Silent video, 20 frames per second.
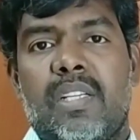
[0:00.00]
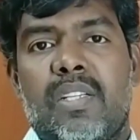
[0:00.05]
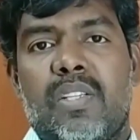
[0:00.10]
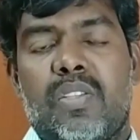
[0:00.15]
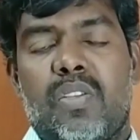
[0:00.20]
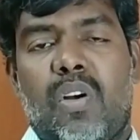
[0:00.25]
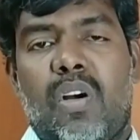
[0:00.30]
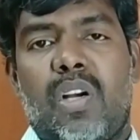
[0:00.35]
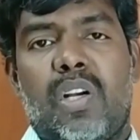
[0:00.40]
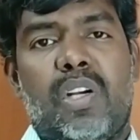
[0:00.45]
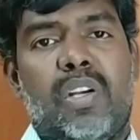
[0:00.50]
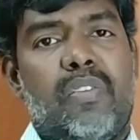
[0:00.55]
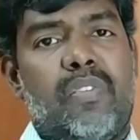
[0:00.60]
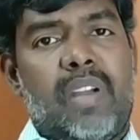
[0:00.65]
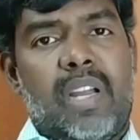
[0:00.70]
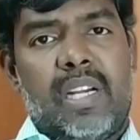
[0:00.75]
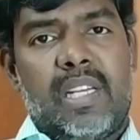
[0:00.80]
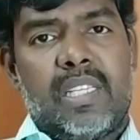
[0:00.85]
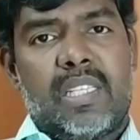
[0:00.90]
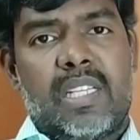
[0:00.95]
So already we
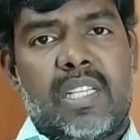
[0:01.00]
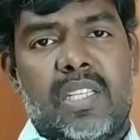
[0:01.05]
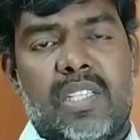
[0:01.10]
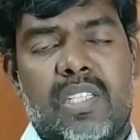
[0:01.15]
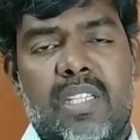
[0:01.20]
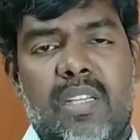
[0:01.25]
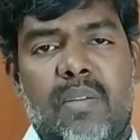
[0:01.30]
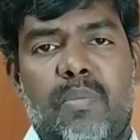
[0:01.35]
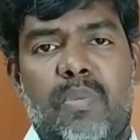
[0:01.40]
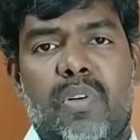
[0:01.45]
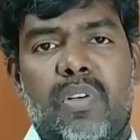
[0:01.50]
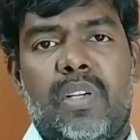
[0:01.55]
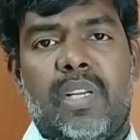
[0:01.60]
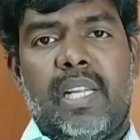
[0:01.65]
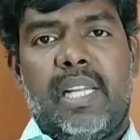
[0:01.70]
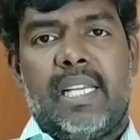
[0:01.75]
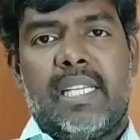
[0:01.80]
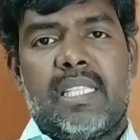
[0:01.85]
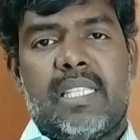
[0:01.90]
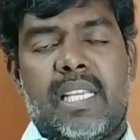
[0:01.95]
have discussed about
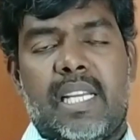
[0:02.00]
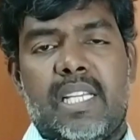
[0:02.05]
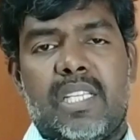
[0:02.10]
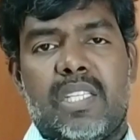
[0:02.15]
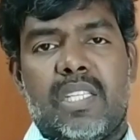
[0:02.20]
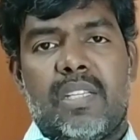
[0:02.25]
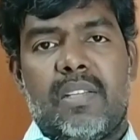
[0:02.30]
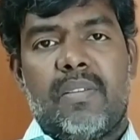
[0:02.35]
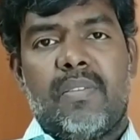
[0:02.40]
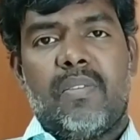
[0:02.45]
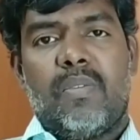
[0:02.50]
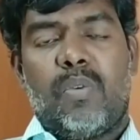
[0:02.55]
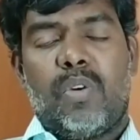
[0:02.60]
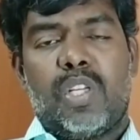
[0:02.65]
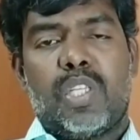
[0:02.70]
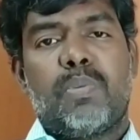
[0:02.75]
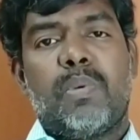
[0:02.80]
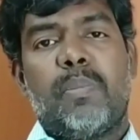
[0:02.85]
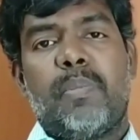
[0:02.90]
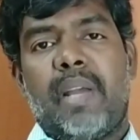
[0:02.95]
SI. What
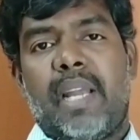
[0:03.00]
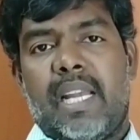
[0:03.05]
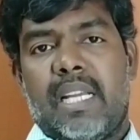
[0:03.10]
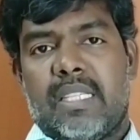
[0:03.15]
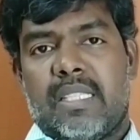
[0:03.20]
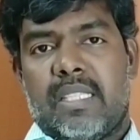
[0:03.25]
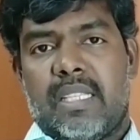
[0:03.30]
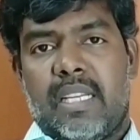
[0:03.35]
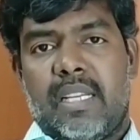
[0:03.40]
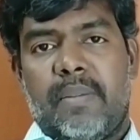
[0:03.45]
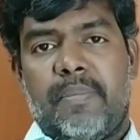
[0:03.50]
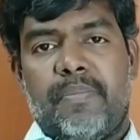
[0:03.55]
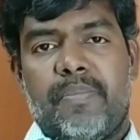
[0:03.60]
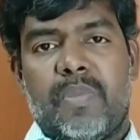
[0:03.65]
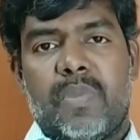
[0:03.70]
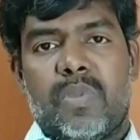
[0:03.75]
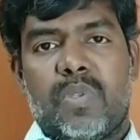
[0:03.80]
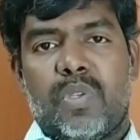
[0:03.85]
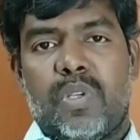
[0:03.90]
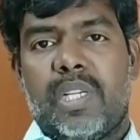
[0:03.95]
is meant by SI?
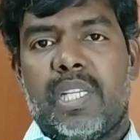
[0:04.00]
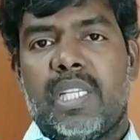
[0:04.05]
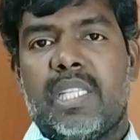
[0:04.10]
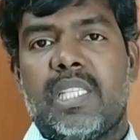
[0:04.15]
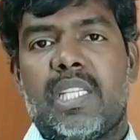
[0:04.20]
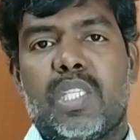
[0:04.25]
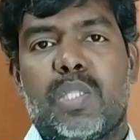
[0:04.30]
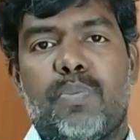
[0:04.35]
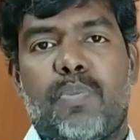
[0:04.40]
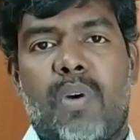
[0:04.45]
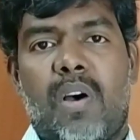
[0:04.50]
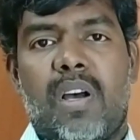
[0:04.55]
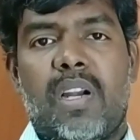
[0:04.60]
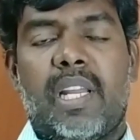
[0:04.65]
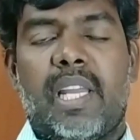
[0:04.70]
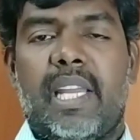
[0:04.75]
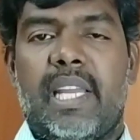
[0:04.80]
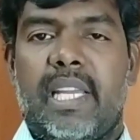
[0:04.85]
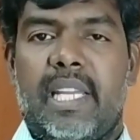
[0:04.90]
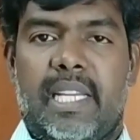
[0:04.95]
So it is the
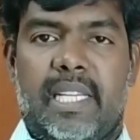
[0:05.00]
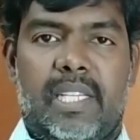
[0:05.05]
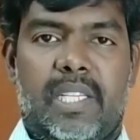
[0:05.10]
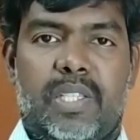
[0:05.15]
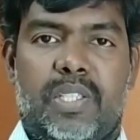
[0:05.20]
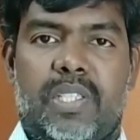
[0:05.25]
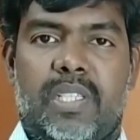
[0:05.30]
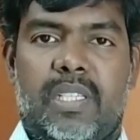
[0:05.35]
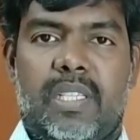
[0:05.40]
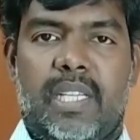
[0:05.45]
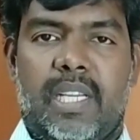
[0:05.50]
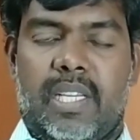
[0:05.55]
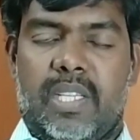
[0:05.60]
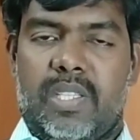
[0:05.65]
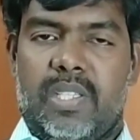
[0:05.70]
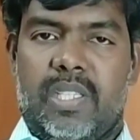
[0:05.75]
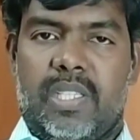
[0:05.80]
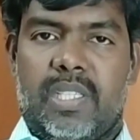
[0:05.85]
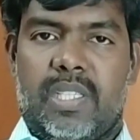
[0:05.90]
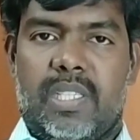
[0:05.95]
spark ignition
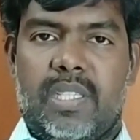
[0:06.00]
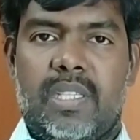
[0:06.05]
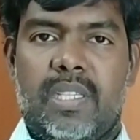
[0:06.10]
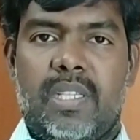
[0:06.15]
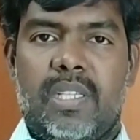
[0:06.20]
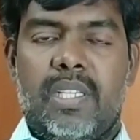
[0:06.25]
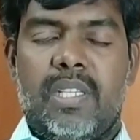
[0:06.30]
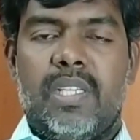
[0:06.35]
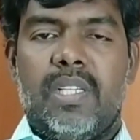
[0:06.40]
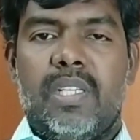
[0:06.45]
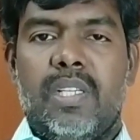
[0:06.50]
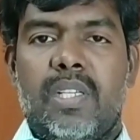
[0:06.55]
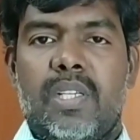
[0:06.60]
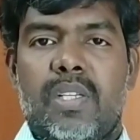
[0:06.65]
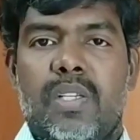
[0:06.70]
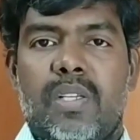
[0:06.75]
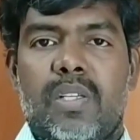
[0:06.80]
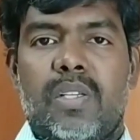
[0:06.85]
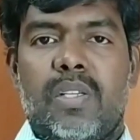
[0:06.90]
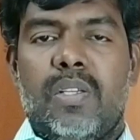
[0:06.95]
engines.
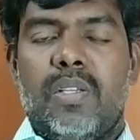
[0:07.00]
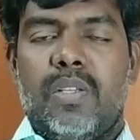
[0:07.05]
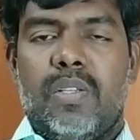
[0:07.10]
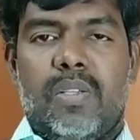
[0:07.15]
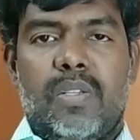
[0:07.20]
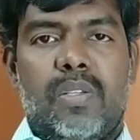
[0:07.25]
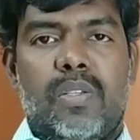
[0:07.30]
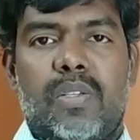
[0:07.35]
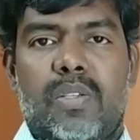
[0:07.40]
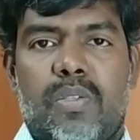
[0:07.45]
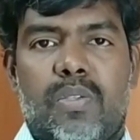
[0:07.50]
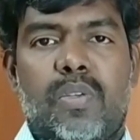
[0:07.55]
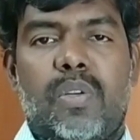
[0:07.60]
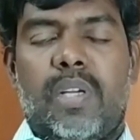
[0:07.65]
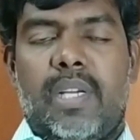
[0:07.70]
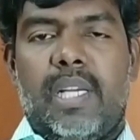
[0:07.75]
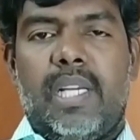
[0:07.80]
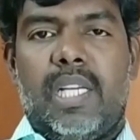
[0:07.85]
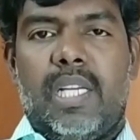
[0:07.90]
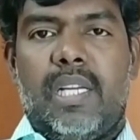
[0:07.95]

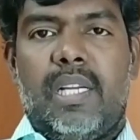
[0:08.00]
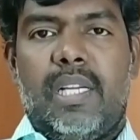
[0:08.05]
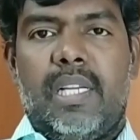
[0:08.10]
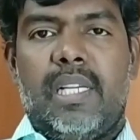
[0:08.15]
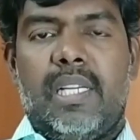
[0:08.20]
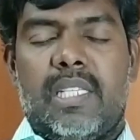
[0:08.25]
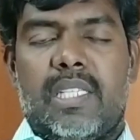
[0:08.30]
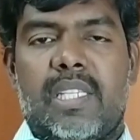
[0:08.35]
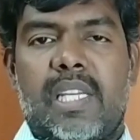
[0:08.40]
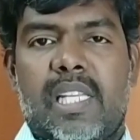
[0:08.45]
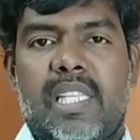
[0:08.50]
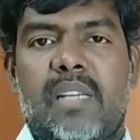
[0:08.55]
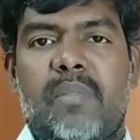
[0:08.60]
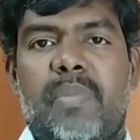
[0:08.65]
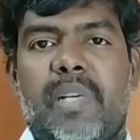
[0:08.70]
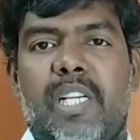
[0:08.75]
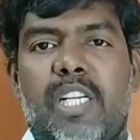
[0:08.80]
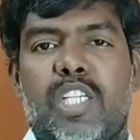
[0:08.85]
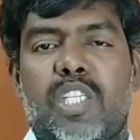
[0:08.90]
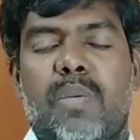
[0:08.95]
So it's nothing
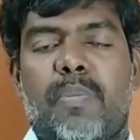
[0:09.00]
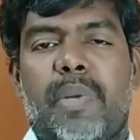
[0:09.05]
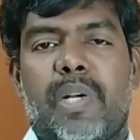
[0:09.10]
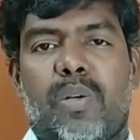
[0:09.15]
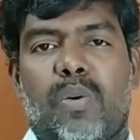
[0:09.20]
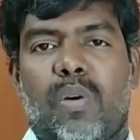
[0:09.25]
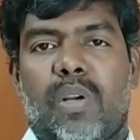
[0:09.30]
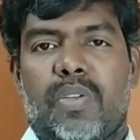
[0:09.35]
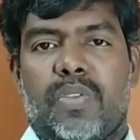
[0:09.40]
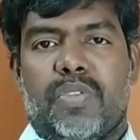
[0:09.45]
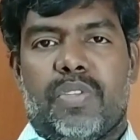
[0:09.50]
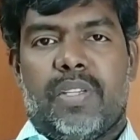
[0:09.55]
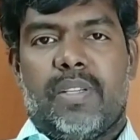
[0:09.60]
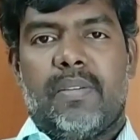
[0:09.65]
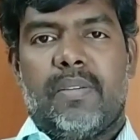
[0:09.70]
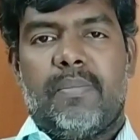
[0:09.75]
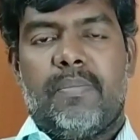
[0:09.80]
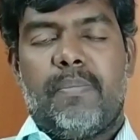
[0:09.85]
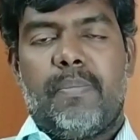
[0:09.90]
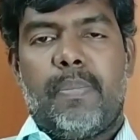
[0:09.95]
but it's a petrol
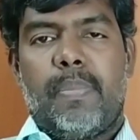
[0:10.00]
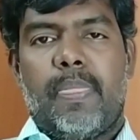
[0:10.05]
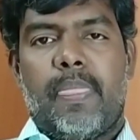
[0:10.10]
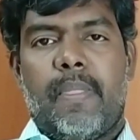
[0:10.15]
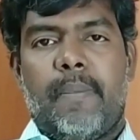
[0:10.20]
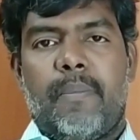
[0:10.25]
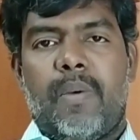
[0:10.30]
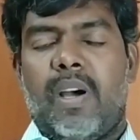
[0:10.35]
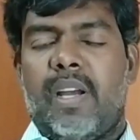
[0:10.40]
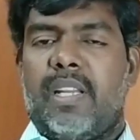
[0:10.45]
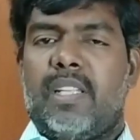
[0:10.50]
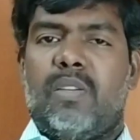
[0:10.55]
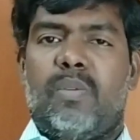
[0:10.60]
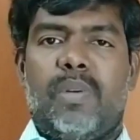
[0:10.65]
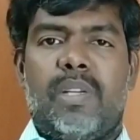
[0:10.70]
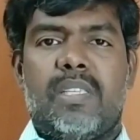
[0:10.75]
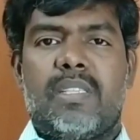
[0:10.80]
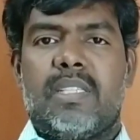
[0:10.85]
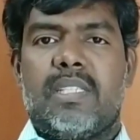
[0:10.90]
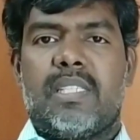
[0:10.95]
engine, or
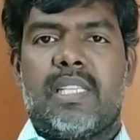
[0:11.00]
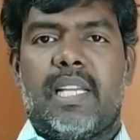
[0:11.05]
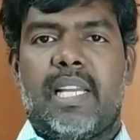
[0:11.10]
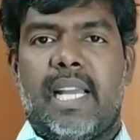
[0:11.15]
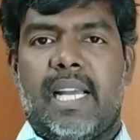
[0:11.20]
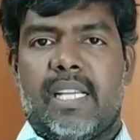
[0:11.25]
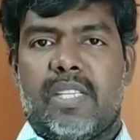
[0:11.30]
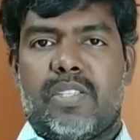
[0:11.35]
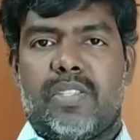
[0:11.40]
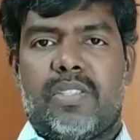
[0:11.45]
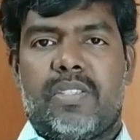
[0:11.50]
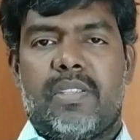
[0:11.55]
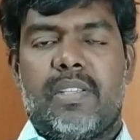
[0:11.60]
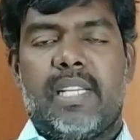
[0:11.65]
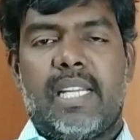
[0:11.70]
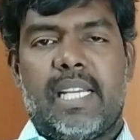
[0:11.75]
otherwise it's a gas